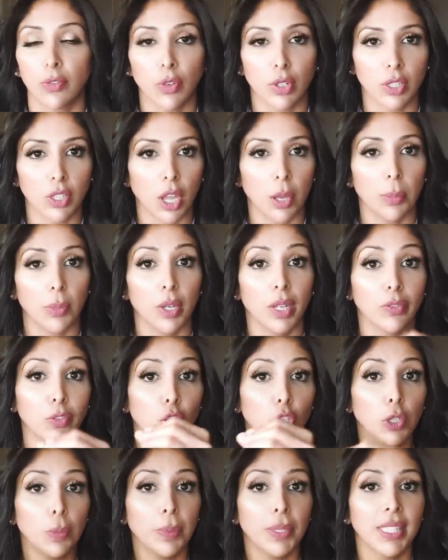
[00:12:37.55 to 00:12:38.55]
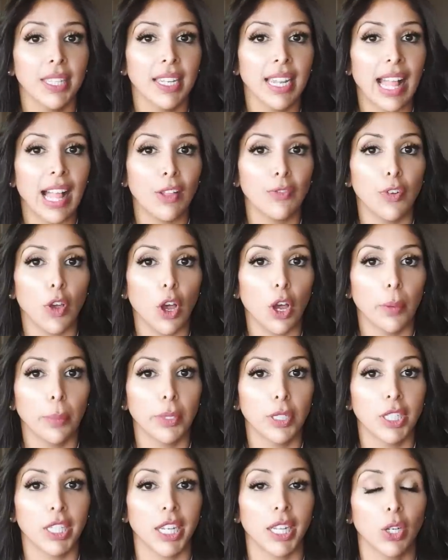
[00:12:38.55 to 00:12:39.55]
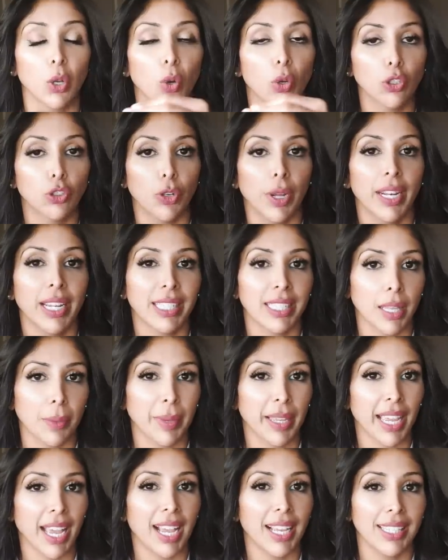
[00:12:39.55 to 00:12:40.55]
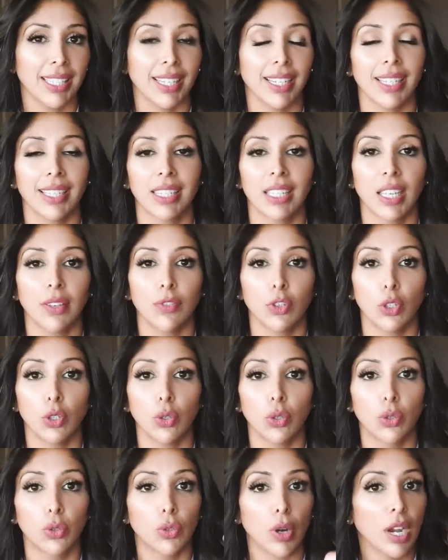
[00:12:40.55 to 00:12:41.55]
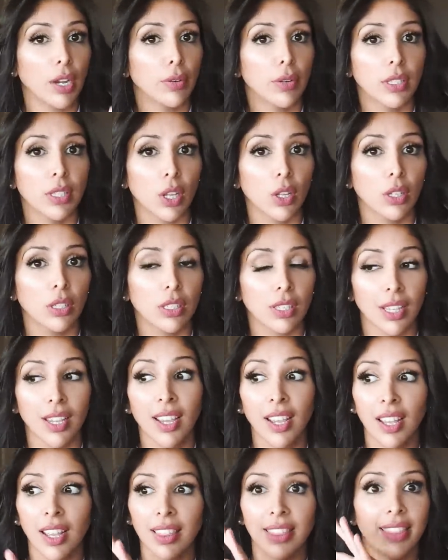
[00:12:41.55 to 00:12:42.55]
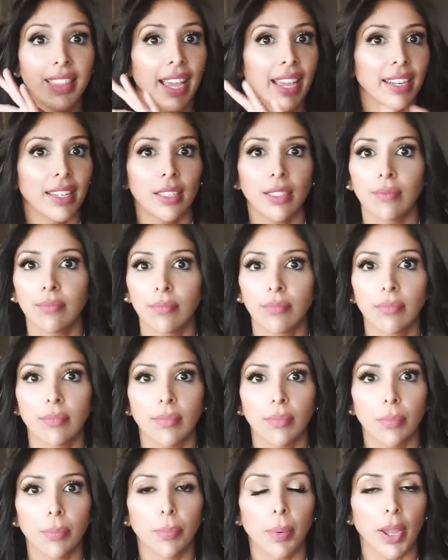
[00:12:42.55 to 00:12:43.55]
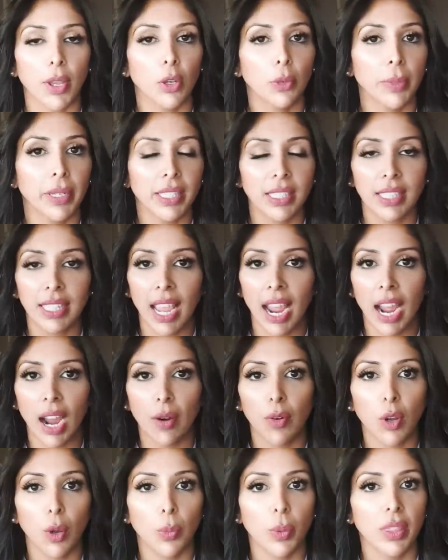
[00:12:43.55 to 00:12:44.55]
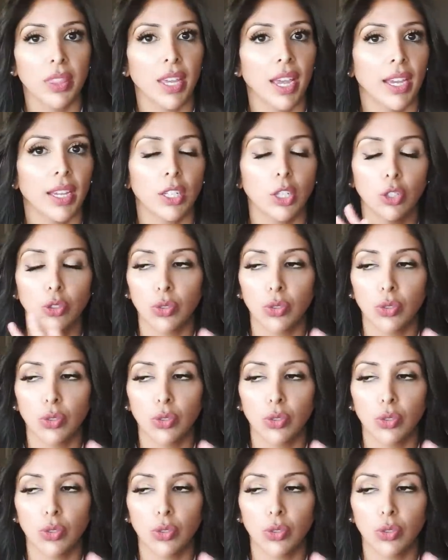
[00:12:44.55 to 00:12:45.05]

For example, if 2% alpha arbutin or tranexamic acid is giving you great results, then by all means carry on with that.